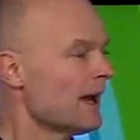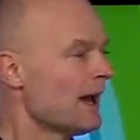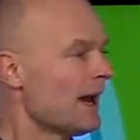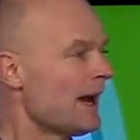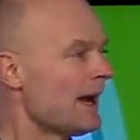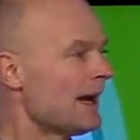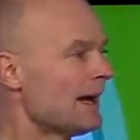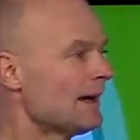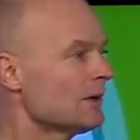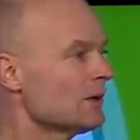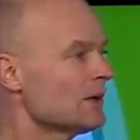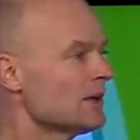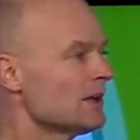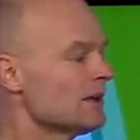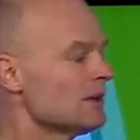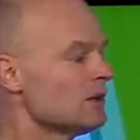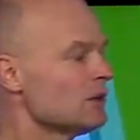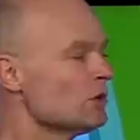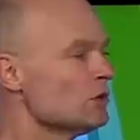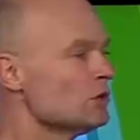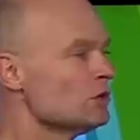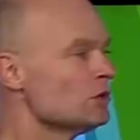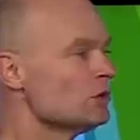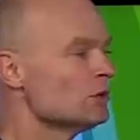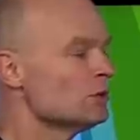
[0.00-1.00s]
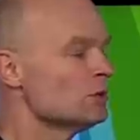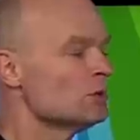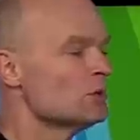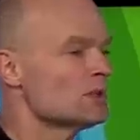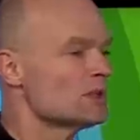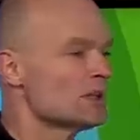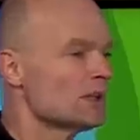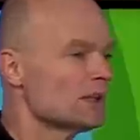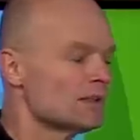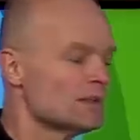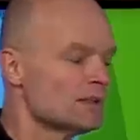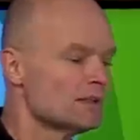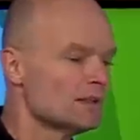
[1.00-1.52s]
how can you use
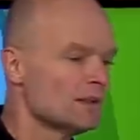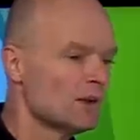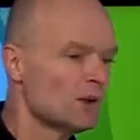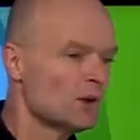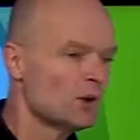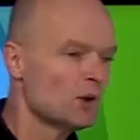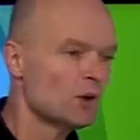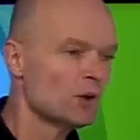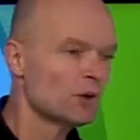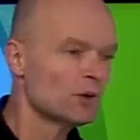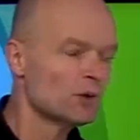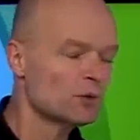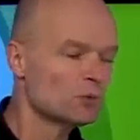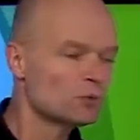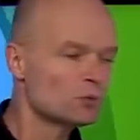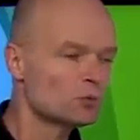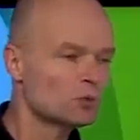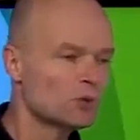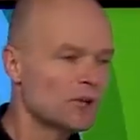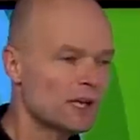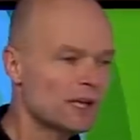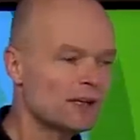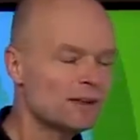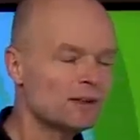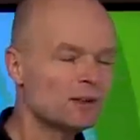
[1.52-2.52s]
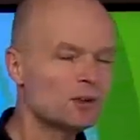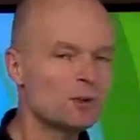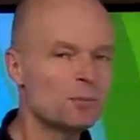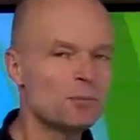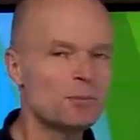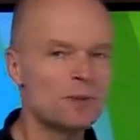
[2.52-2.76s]
it on a regular